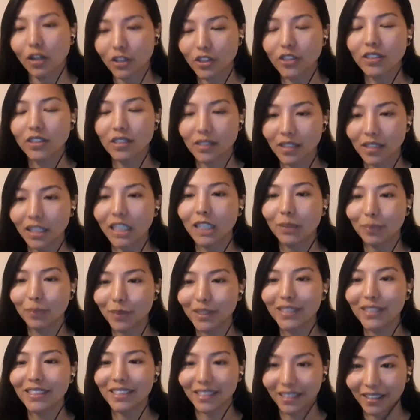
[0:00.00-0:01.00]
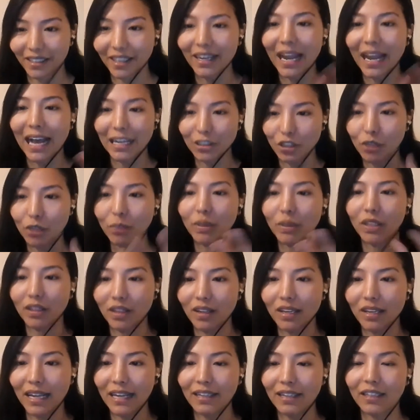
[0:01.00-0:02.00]
not just a single person, there has to be a
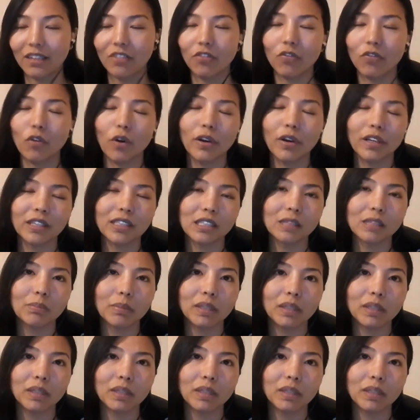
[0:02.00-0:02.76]
collective voice.